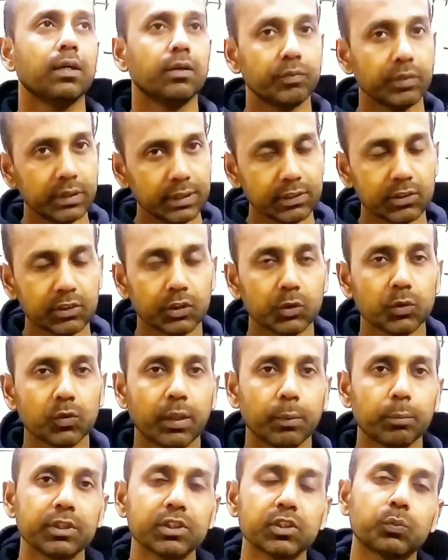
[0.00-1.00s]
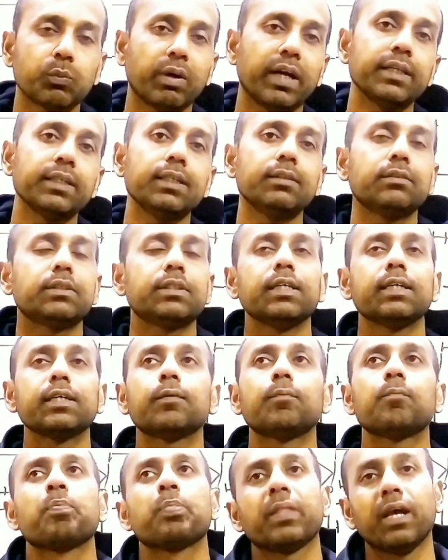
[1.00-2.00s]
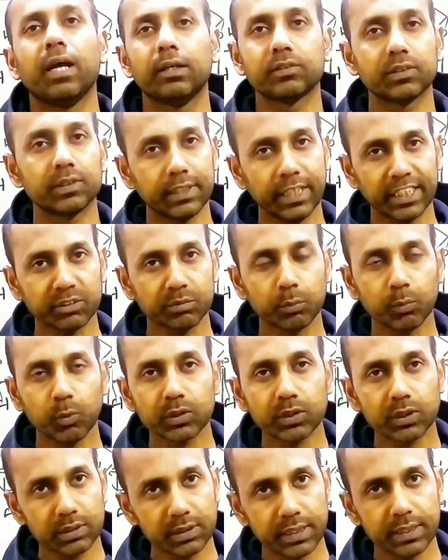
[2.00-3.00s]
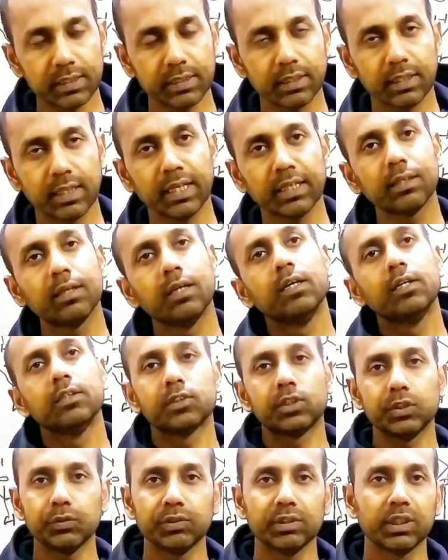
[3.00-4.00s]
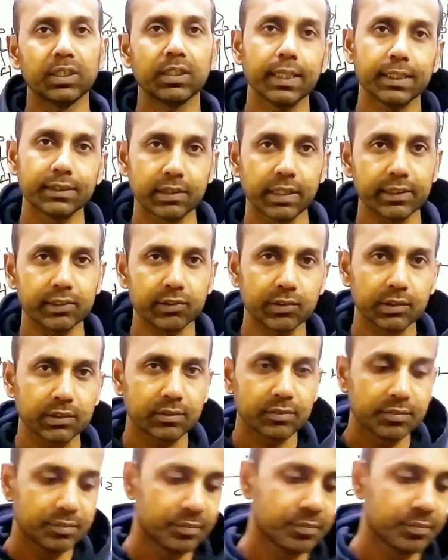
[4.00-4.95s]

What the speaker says: With this I must wind this here. I'll say thanks for watching, take care, and see you in the next lecture.